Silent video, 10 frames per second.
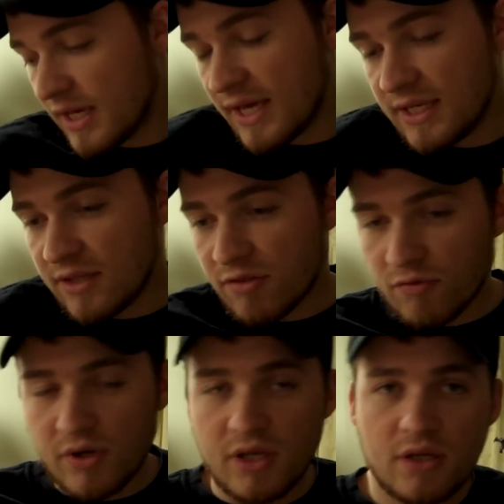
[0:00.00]
at E
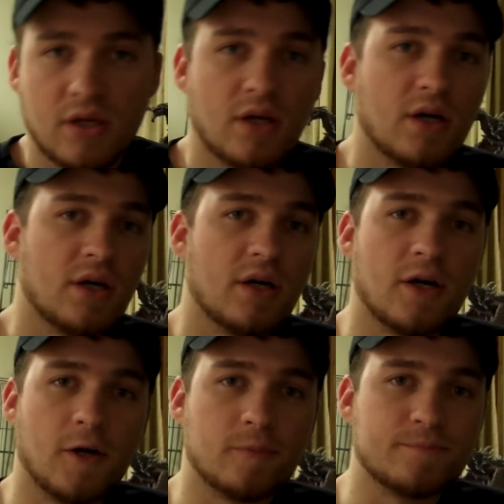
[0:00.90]
three.
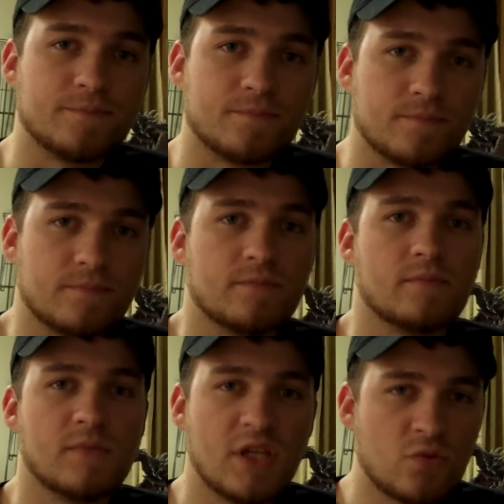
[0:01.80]
Um,
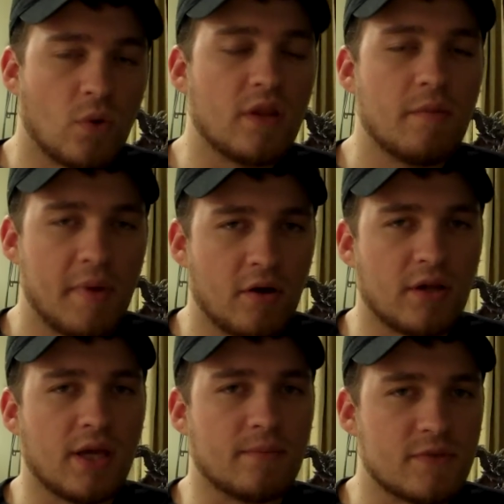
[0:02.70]
it's one of the better
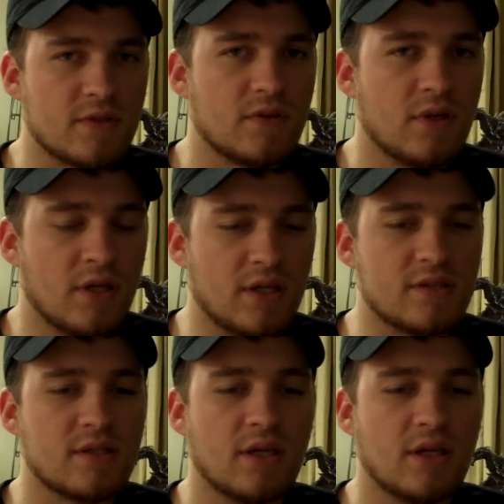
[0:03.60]
games, it is.